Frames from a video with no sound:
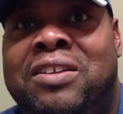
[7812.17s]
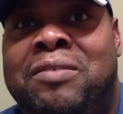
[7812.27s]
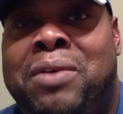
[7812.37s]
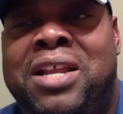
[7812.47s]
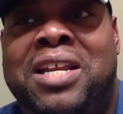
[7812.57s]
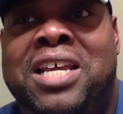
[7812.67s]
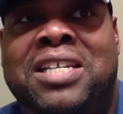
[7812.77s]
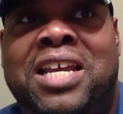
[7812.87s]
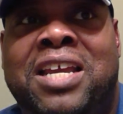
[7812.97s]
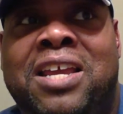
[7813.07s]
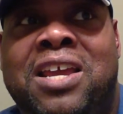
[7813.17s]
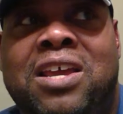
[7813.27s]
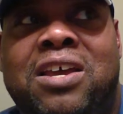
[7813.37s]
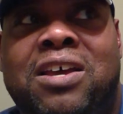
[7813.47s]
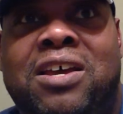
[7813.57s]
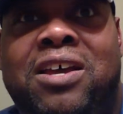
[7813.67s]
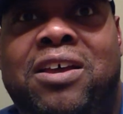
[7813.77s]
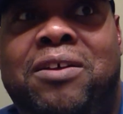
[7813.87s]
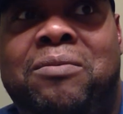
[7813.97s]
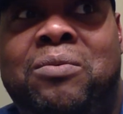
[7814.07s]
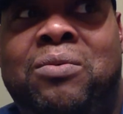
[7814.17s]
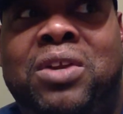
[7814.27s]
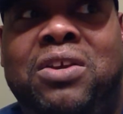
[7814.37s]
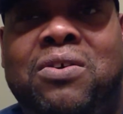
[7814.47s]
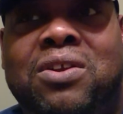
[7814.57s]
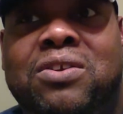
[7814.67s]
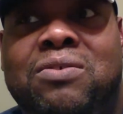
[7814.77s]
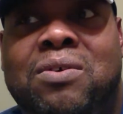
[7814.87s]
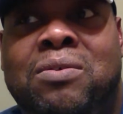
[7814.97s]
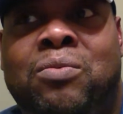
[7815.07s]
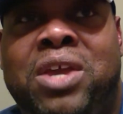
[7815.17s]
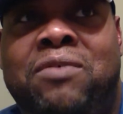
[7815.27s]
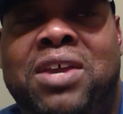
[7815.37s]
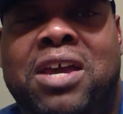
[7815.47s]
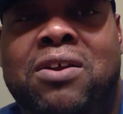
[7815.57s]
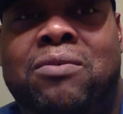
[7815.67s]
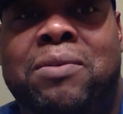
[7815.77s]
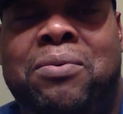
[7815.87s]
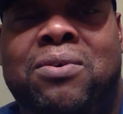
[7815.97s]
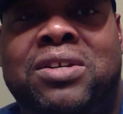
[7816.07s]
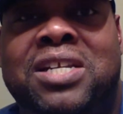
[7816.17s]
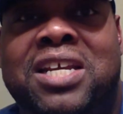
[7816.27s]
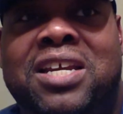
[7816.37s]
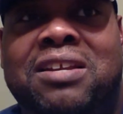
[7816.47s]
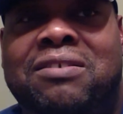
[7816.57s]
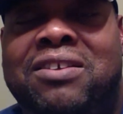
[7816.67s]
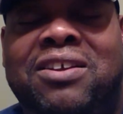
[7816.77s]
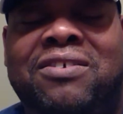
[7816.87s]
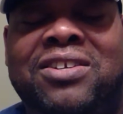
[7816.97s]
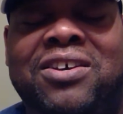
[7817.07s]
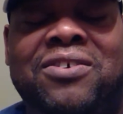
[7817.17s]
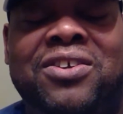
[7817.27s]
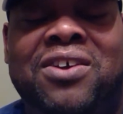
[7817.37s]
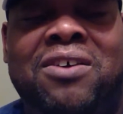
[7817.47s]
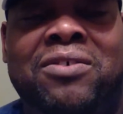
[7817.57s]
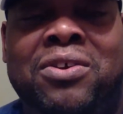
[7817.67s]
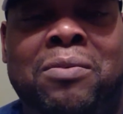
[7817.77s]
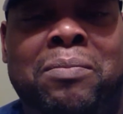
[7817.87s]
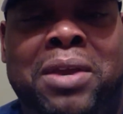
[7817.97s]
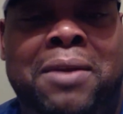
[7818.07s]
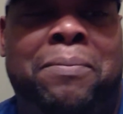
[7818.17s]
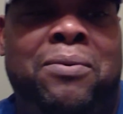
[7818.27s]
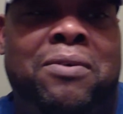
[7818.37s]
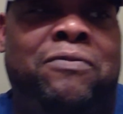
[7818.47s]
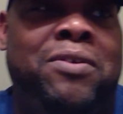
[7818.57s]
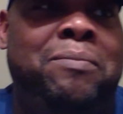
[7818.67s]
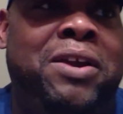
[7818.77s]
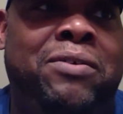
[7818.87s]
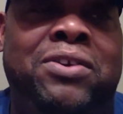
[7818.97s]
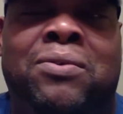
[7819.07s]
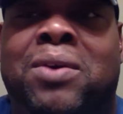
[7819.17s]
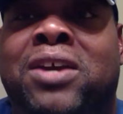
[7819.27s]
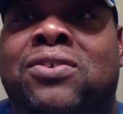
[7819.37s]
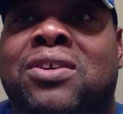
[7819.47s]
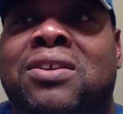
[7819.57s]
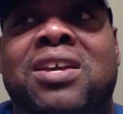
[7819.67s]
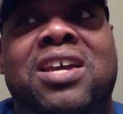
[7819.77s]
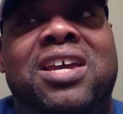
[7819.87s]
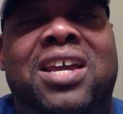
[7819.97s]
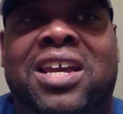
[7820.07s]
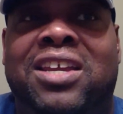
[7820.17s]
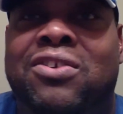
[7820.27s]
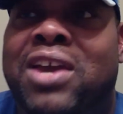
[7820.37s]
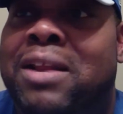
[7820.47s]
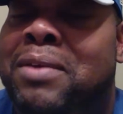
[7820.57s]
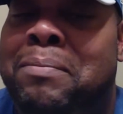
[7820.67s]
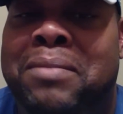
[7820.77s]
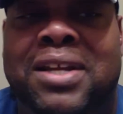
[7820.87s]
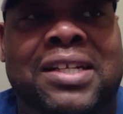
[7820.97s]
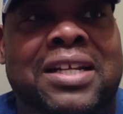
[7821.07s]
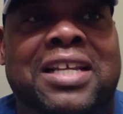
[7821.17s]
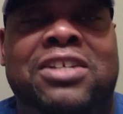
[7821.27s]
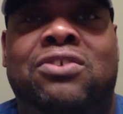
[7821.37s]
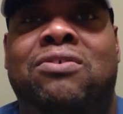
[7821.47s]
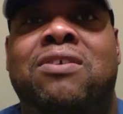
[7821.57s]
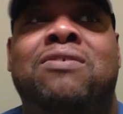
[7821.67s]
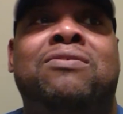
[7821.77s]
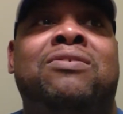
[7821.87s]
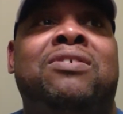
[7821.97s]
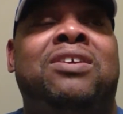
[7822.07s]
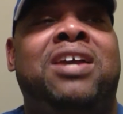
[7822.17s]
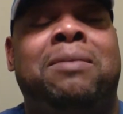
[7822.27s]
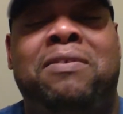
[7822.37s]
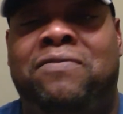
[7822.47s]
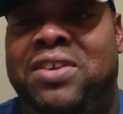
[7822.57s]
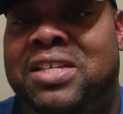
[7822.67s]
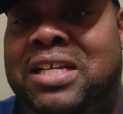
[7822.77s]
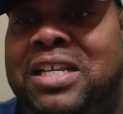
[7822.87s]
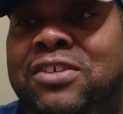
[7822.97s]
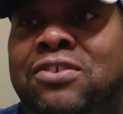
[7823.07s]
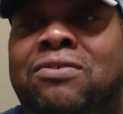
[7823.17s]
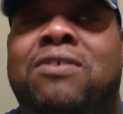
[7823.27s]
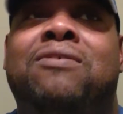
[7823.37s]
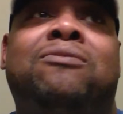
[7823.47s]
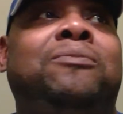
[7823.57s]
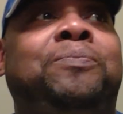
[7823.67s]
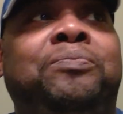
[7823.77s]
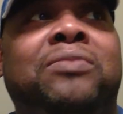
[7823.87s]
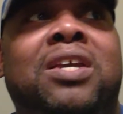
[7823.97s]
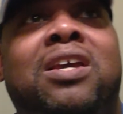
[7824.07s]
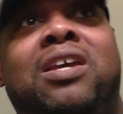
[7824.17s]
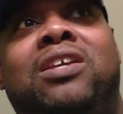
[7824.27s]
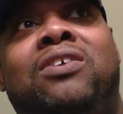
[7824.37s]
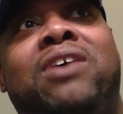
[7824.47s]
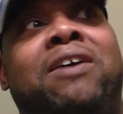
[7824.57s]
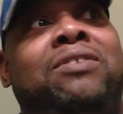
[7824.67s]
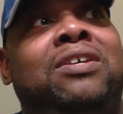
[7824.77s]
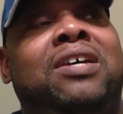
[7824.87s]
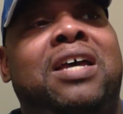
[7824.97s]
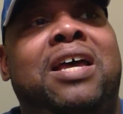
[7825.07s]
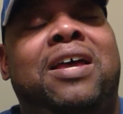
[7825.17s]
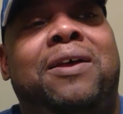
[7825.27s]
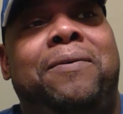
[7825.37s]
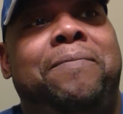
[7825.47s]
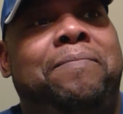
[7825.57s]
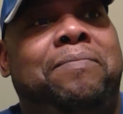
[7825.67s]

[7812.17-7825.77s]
probably the next day, what are you going to do on? We haven't gotten our reports in, So you're being pulled from every direction, and you got to be mentally strong. You got to be physically strong. You have to,